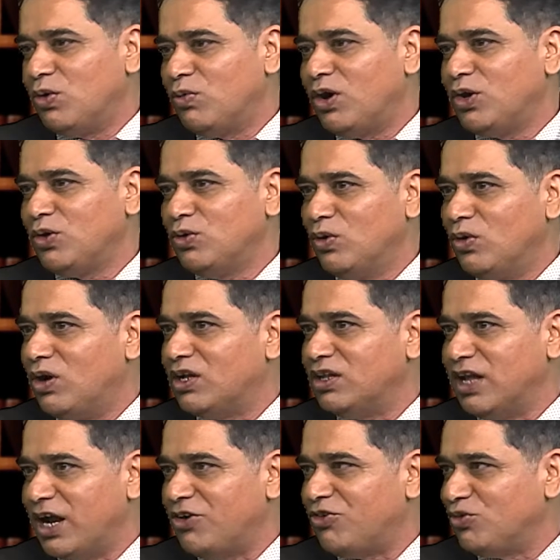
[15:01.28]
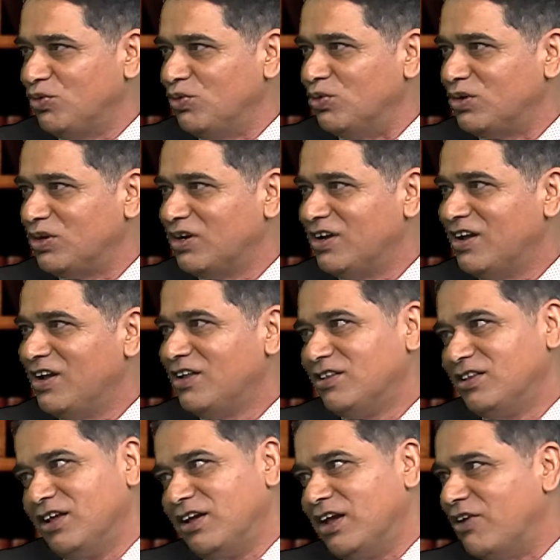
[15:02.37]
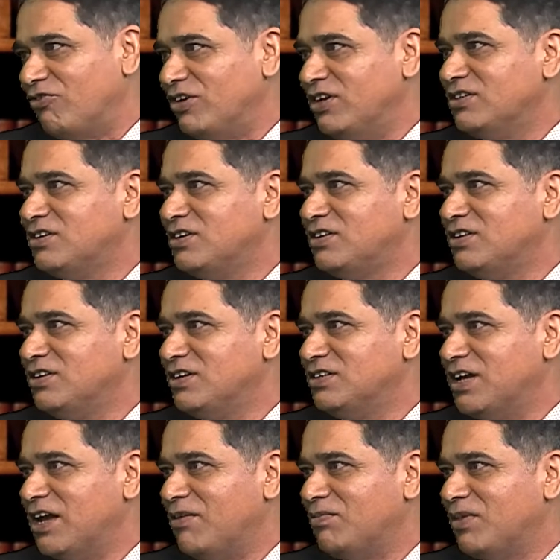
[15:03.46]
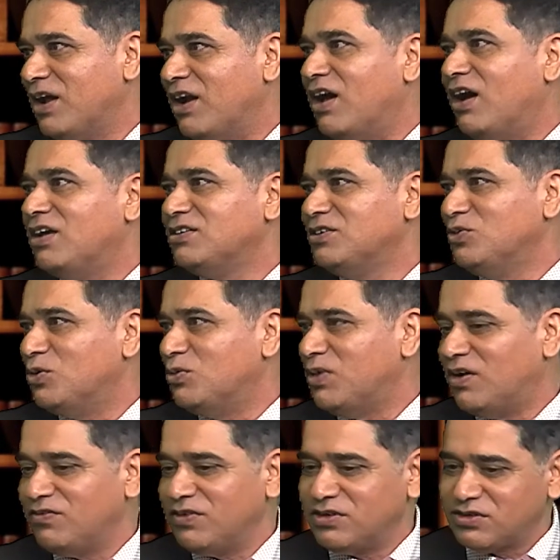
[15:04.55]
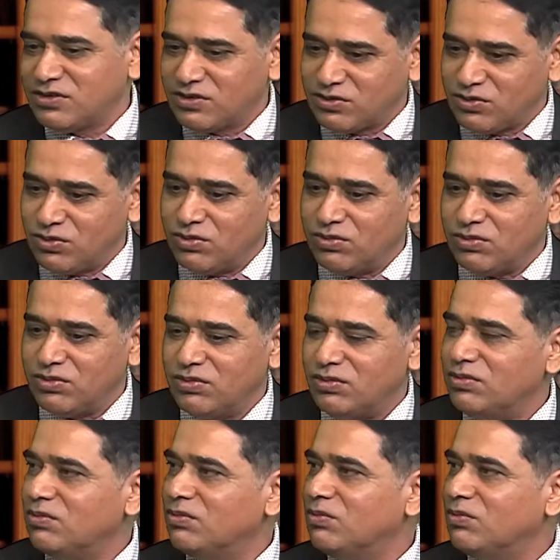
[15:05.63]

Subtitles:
want to go on that route, they can resit the exam and ask the Home Office to